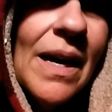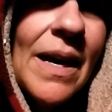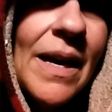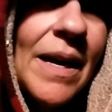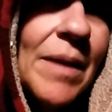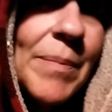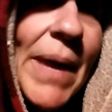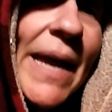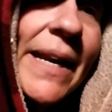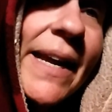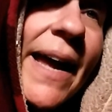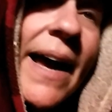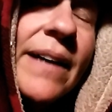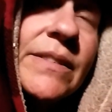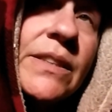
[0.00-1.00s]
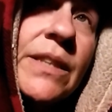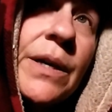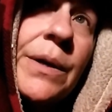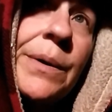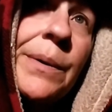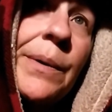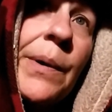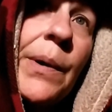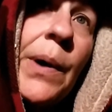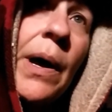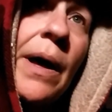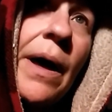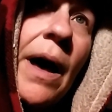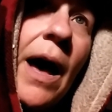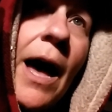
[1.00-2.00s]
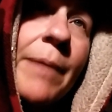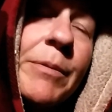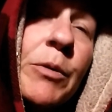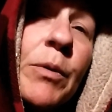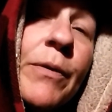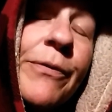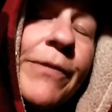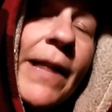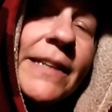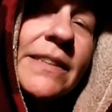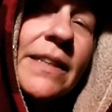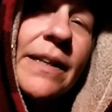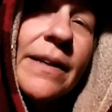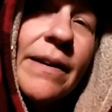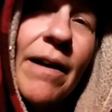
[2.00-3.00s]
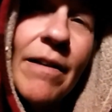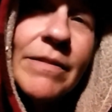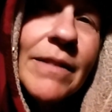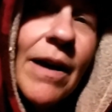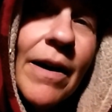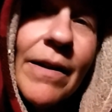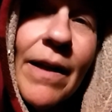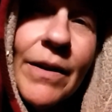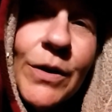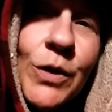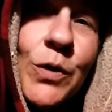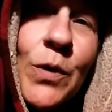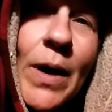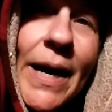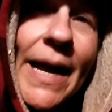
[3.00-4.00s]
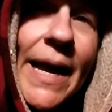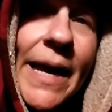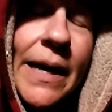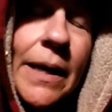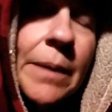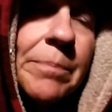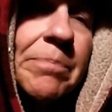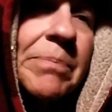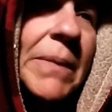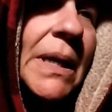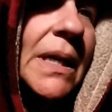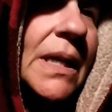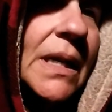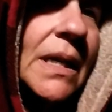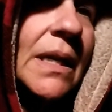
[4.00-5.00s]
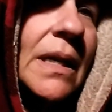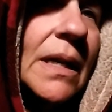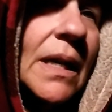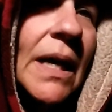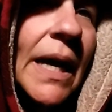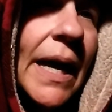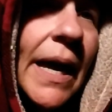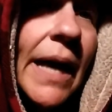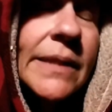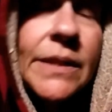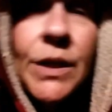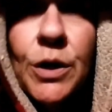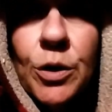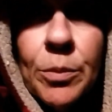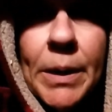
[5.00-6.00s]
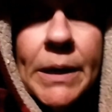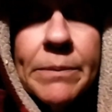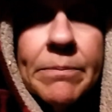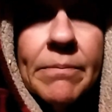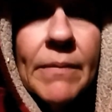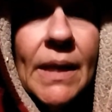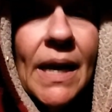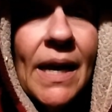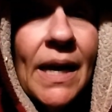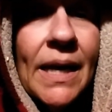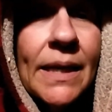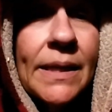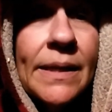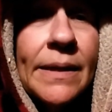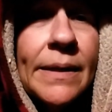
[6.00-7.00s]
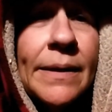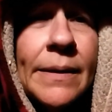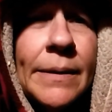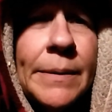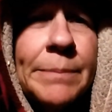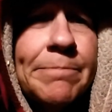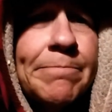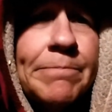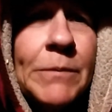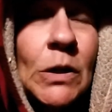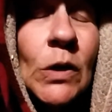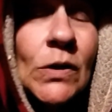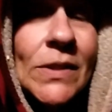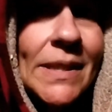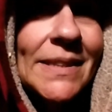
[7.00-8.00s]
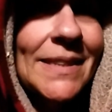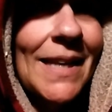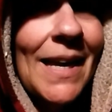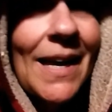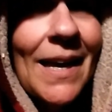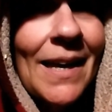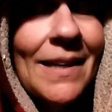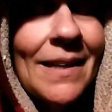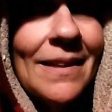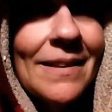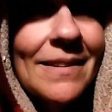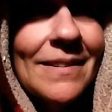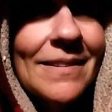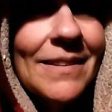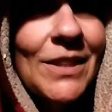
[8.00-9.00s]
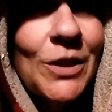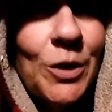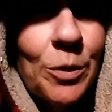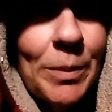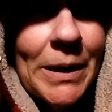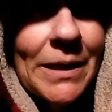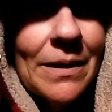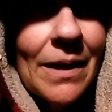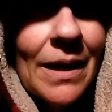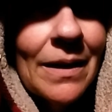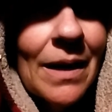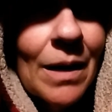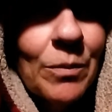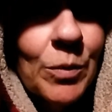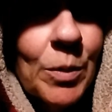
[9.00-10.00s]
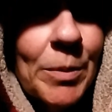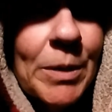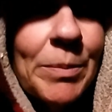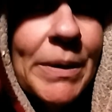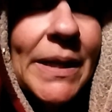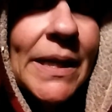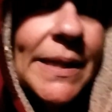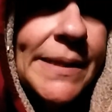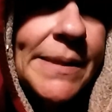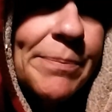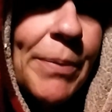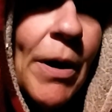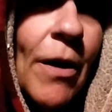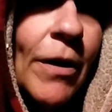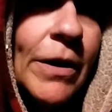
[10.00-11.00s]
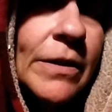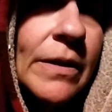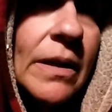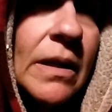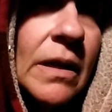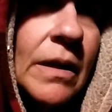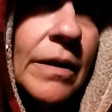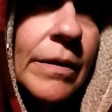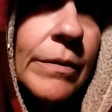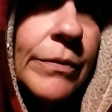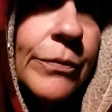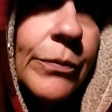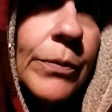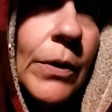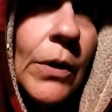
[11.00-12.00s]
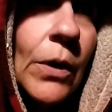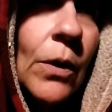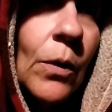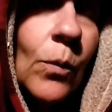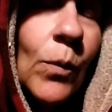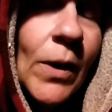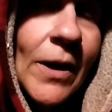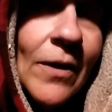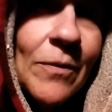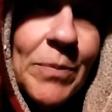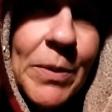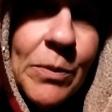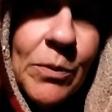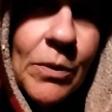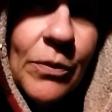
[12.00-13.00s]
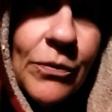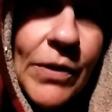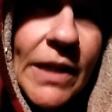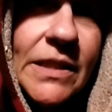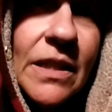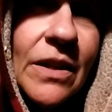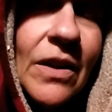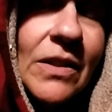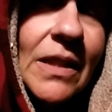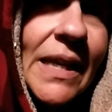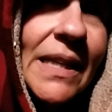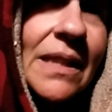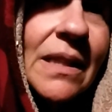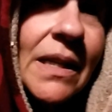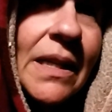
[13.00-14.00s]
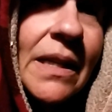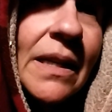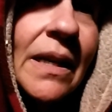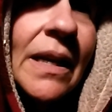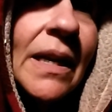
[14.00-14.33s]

Um, anyhow, so I've been reflecting a lot on who I am as a human. And um, notice I said human and not woman, because part of what I've been reflecting on lately